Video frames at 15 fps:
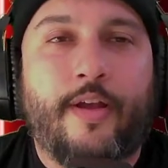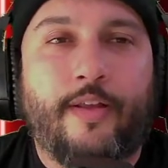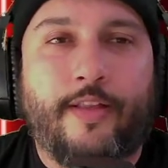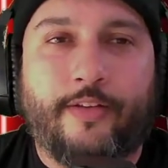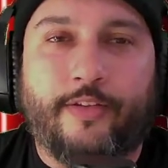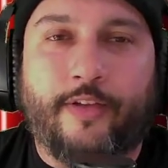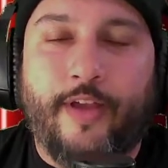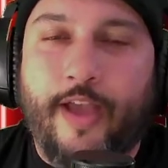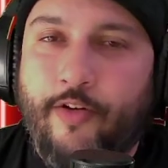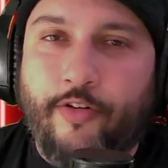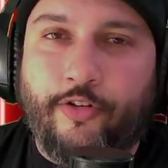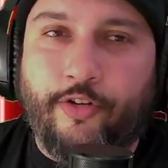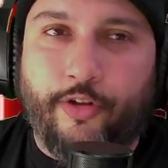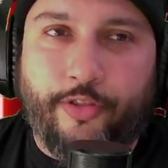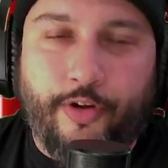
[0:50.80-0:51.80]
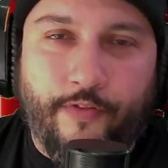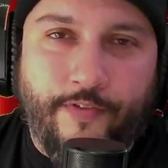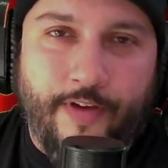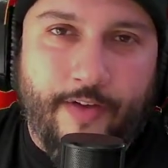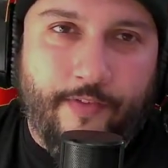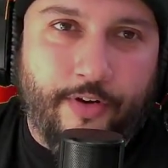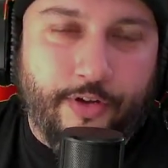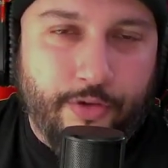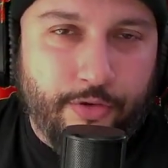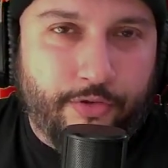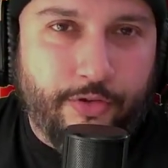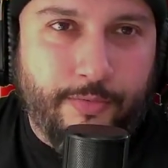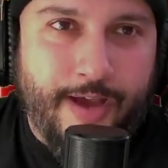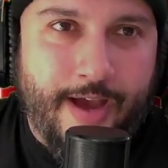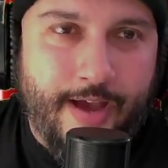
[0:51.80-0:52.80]
That's Angry Troll 305 on
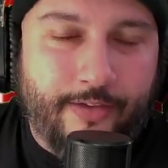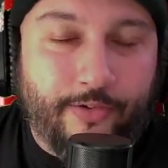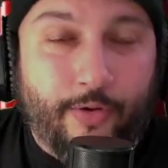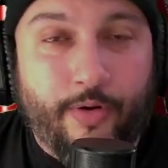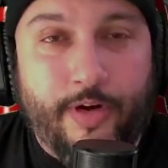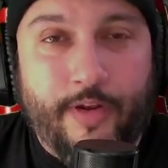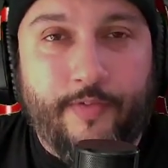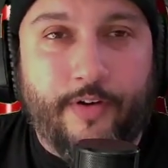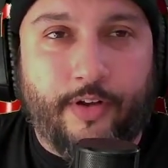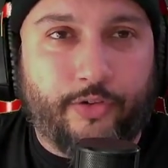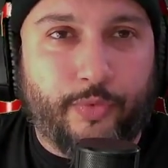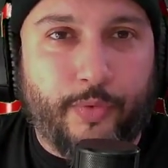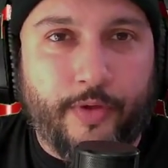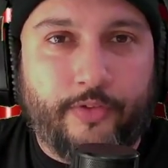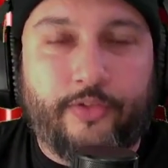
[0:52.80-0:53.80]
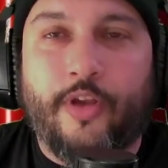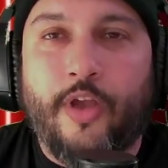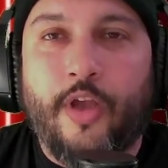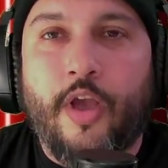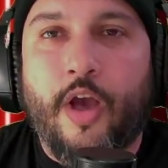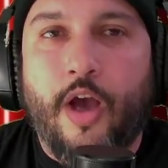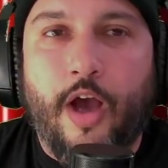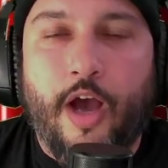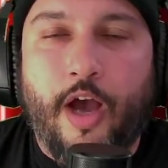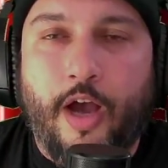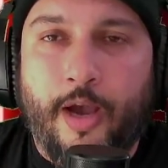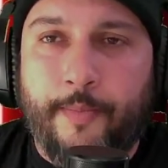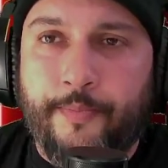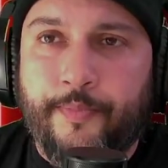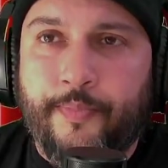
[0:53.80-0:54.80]
YouTube, guys, or even on Twitch.
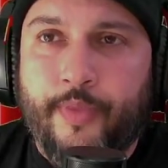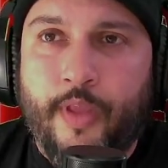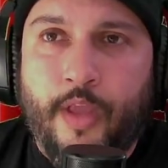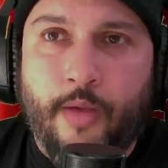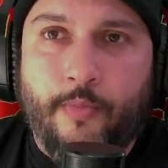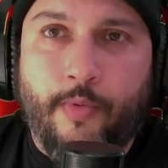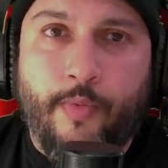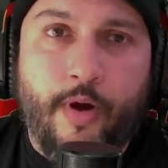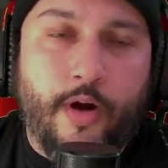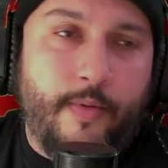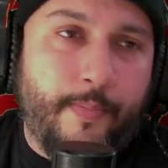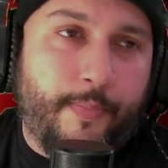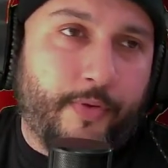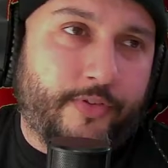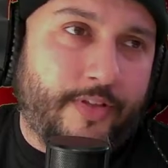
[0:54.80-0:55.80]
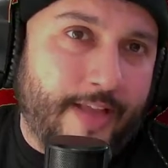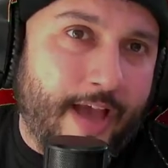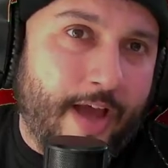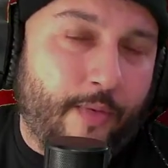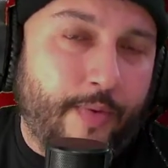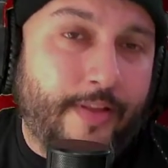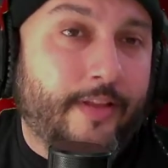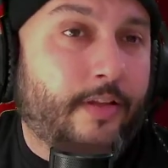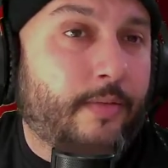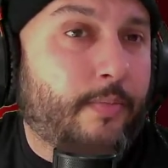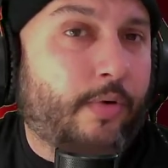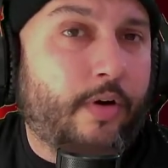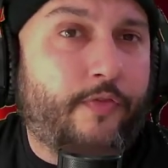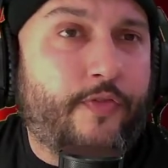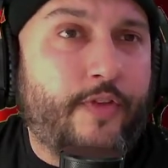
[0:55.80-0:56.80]
We're going to be posting that. We did the
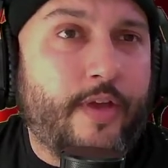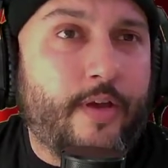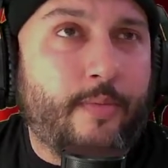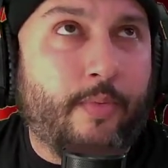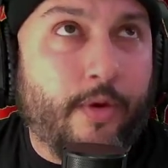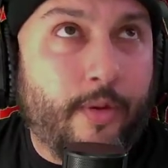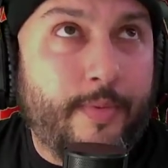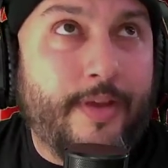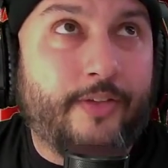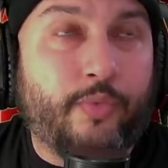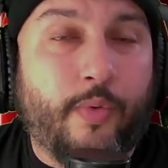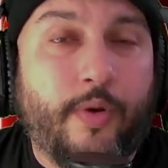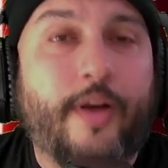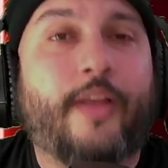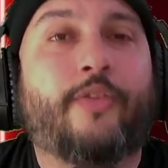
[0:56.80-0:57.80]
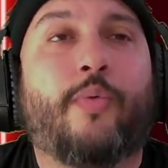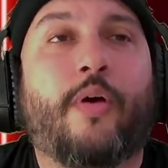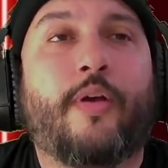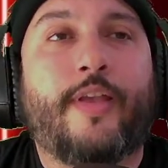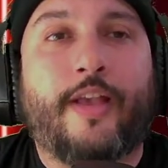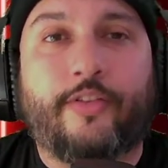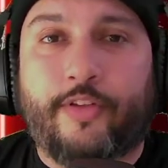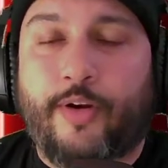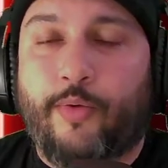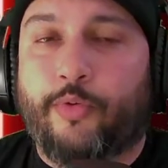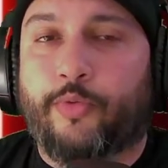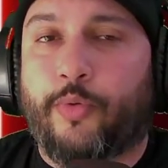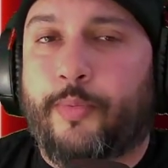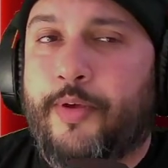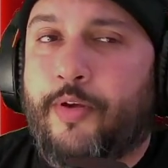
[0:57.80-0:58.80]
Morbius one as well yesterday,
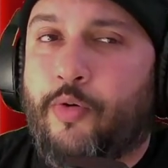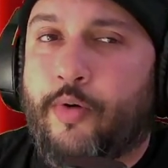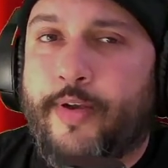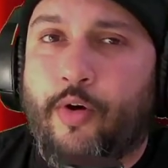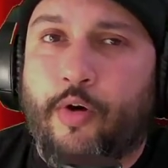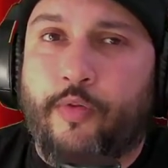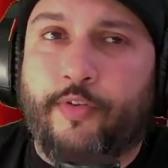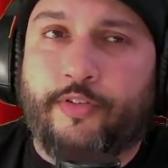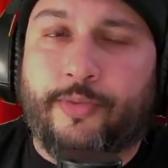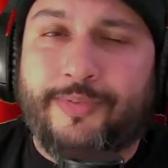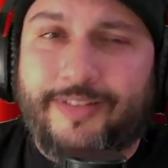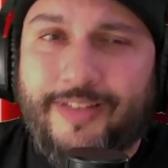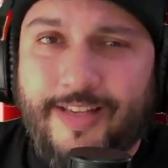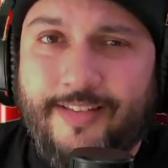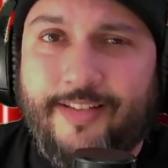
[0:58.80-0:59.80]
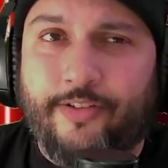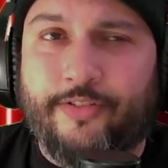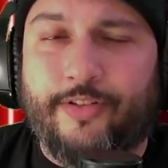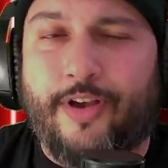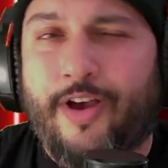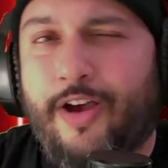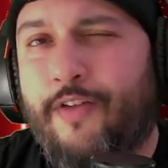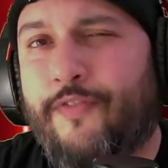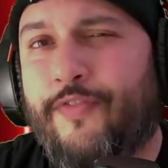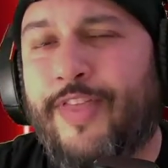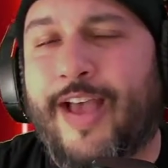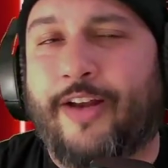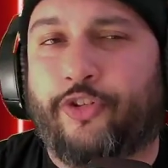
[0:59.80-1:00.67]
which we're going to be going over some details of that